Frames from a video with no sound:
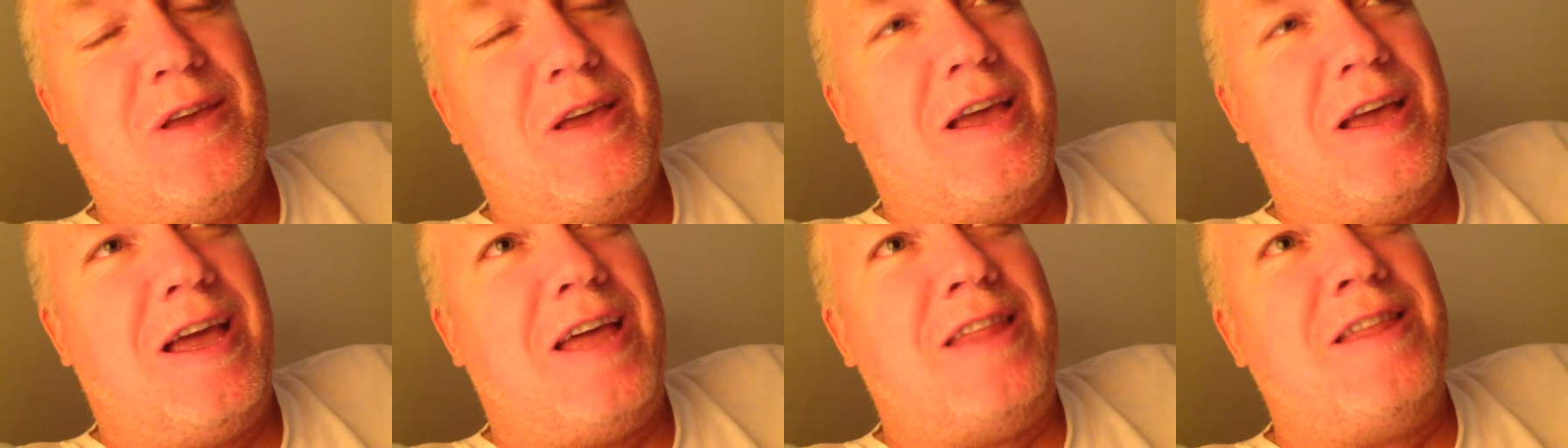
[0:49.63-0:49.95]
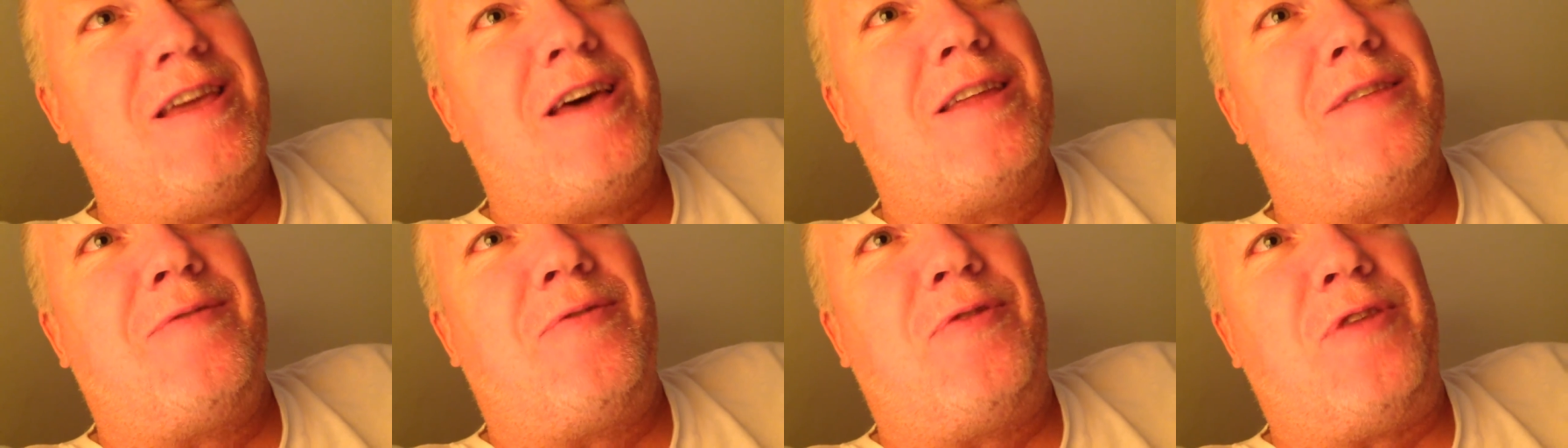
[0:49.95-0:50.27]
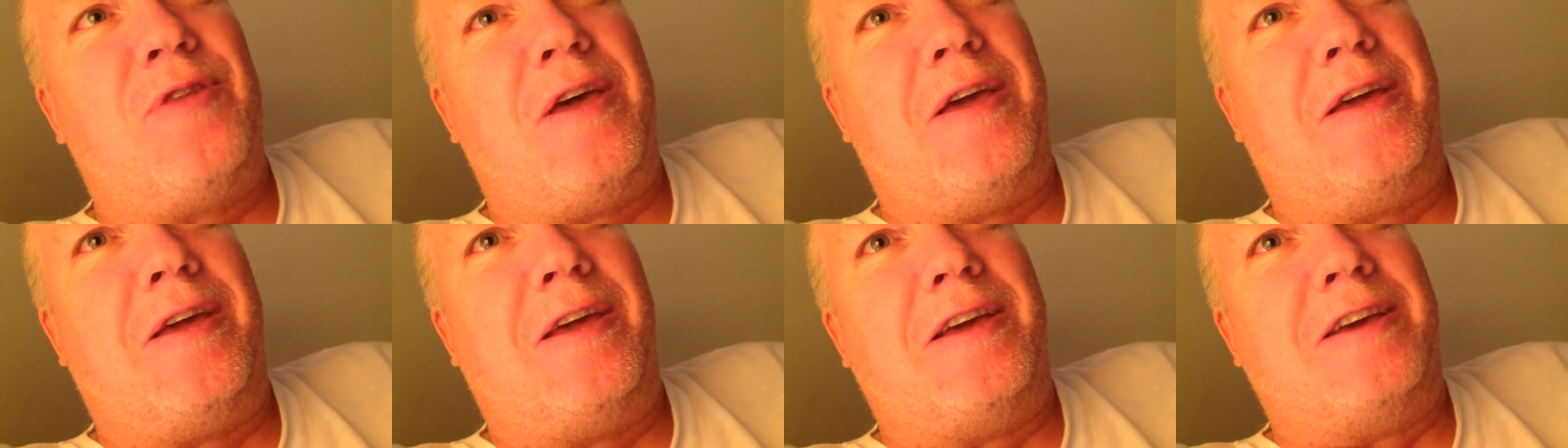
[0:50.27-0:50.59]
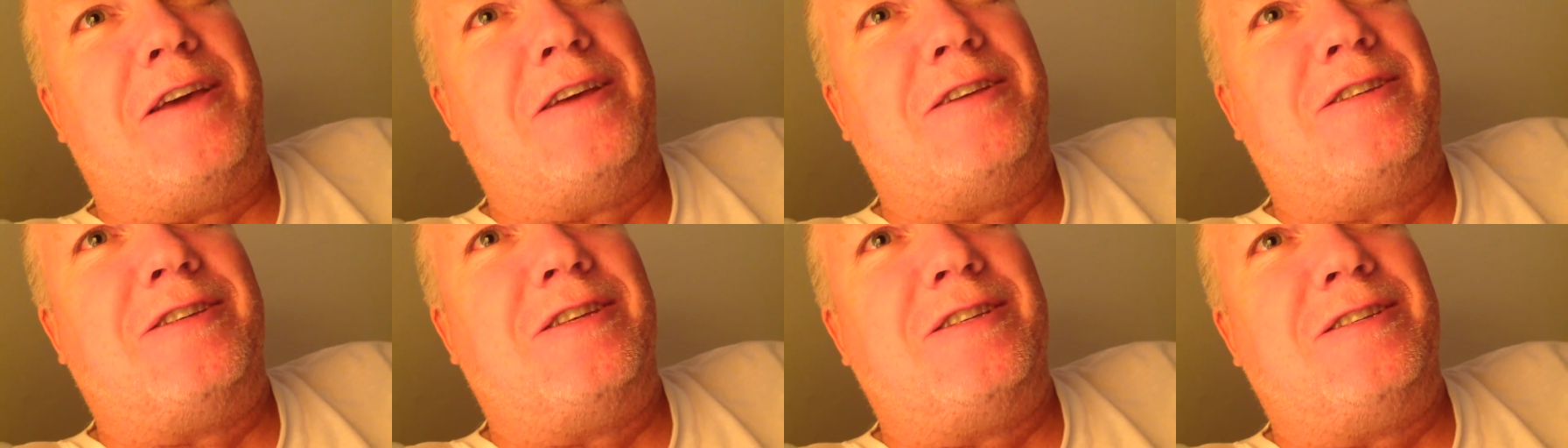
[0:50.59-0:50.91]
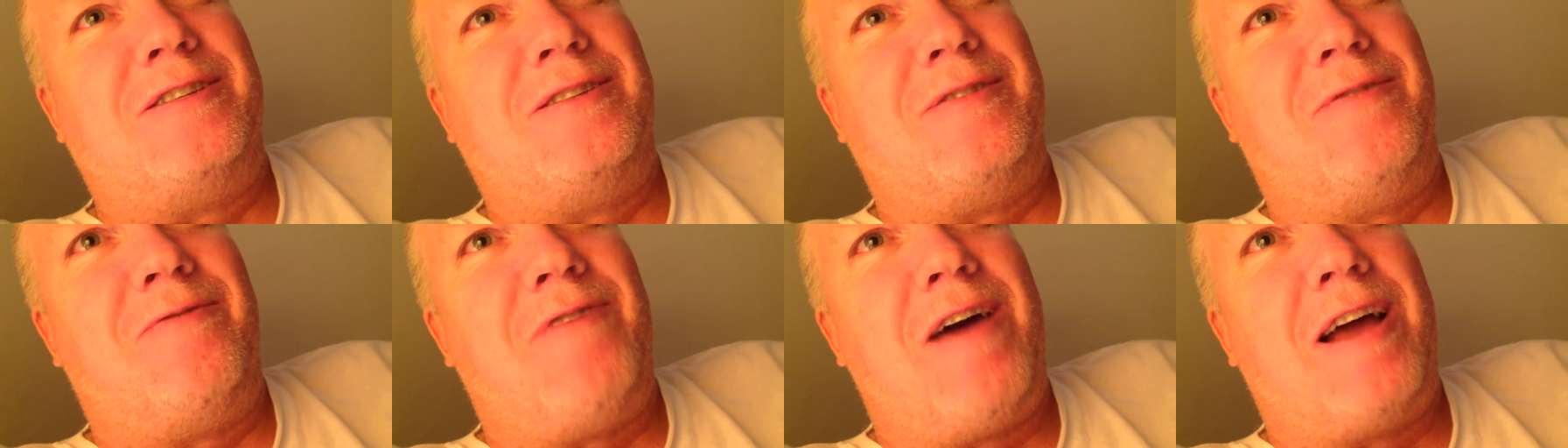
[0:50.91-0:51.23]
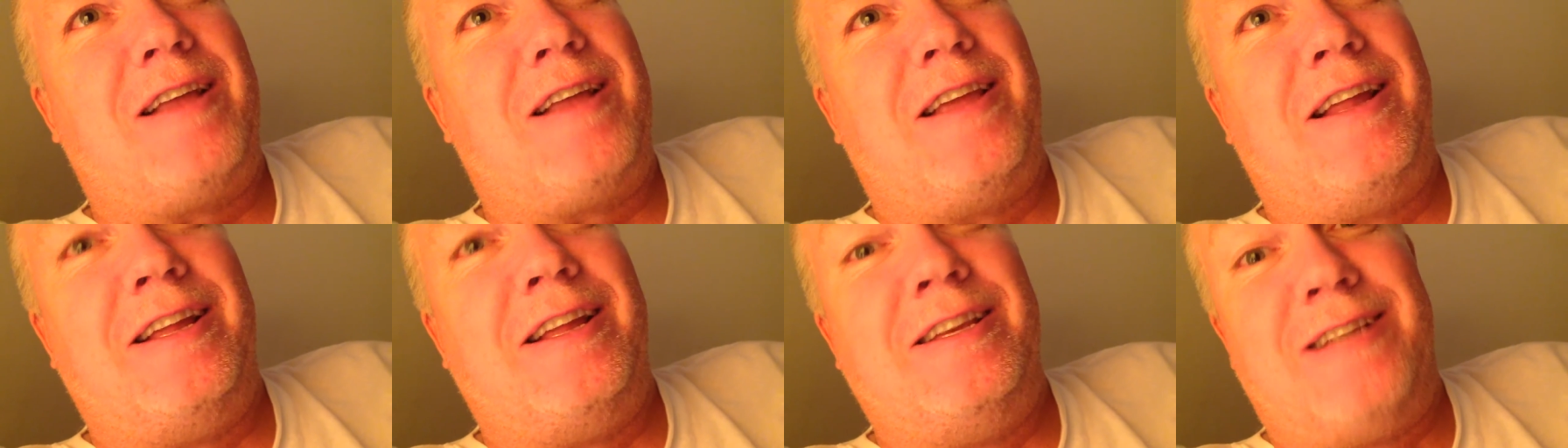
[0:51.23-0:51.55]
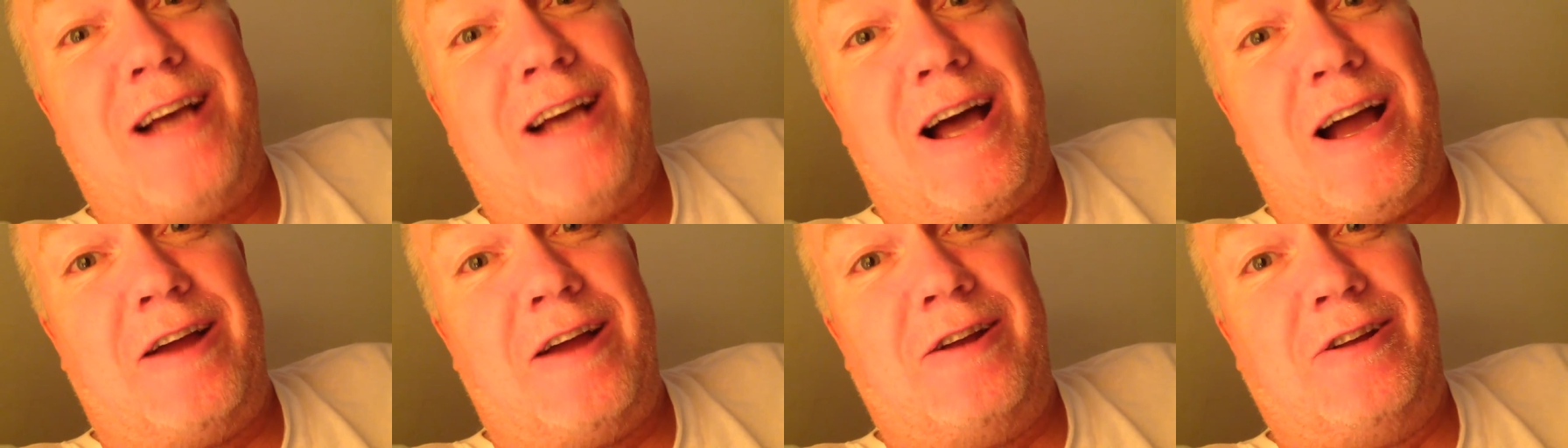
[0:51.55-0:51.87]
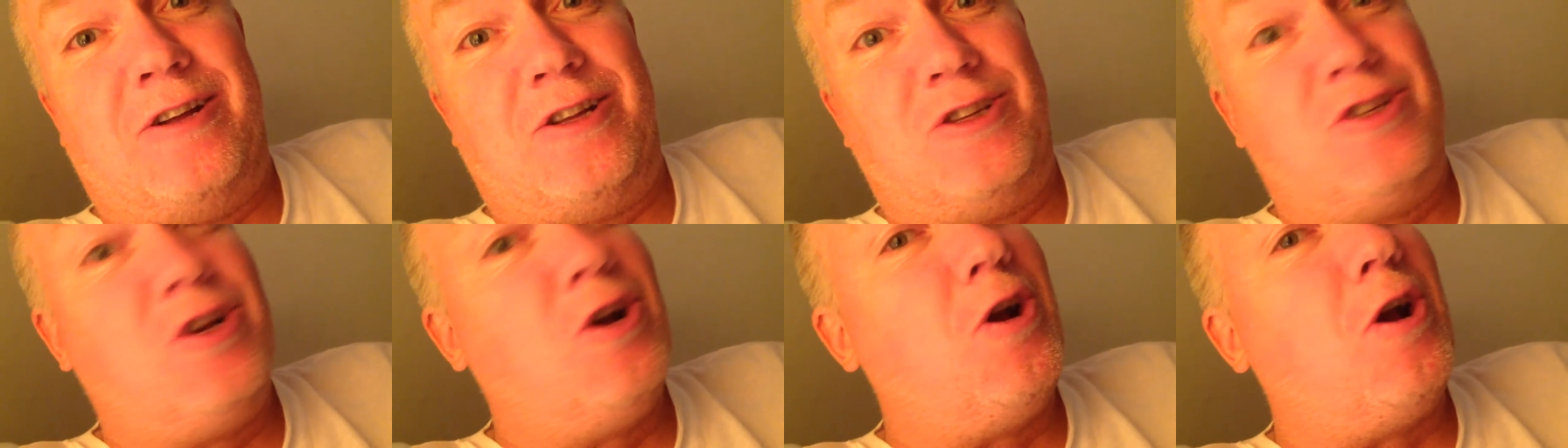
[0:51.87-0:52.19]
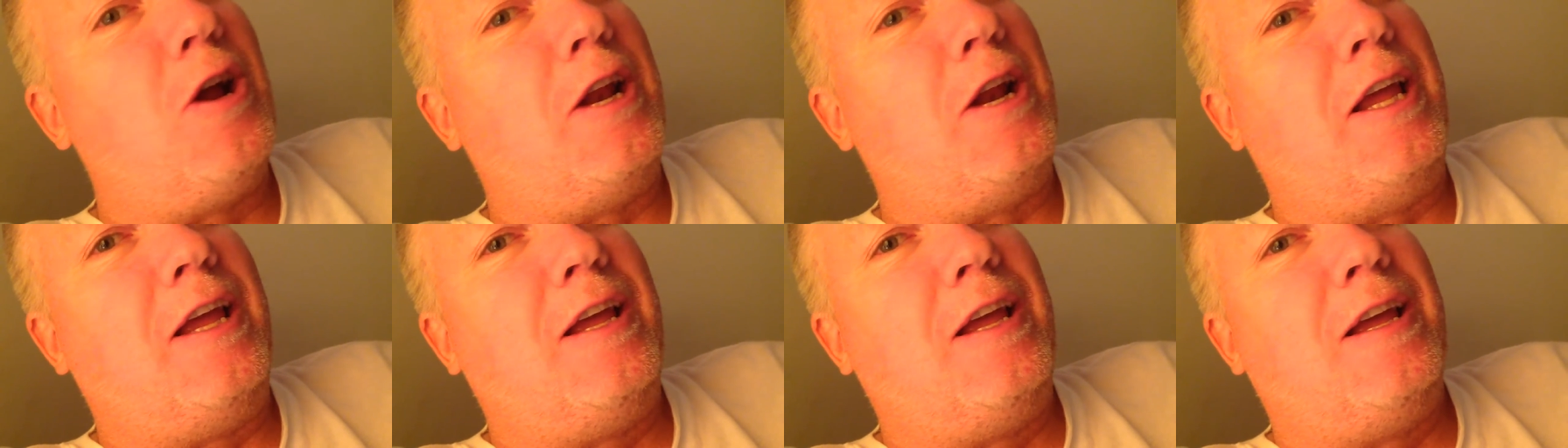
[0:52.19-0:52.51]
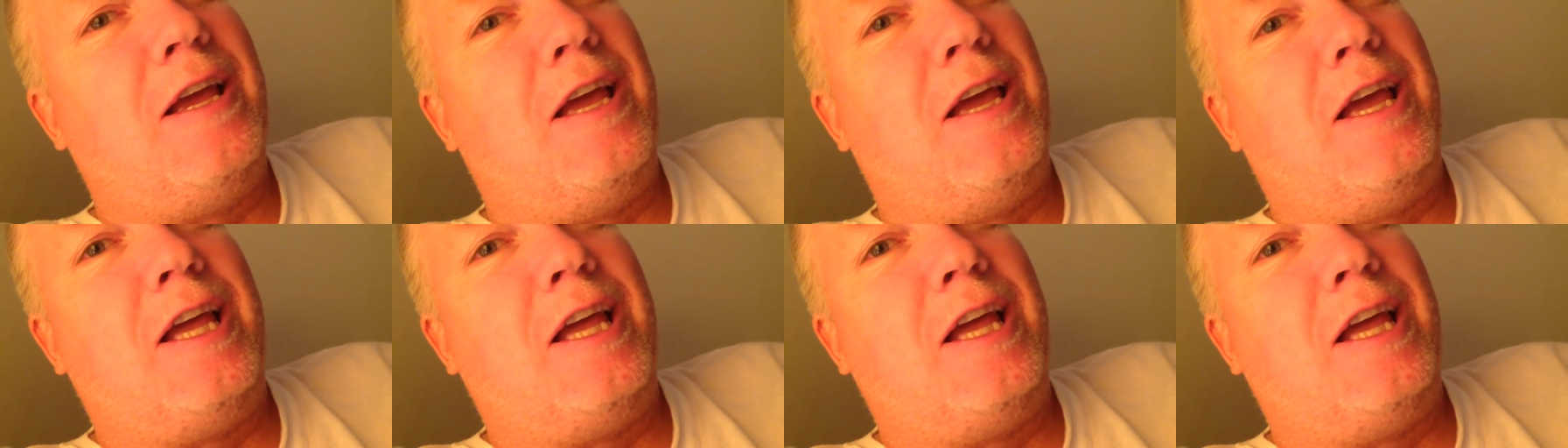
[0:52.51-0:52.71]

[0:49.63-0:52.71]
And the other thing is the fact that he's hired an attorney,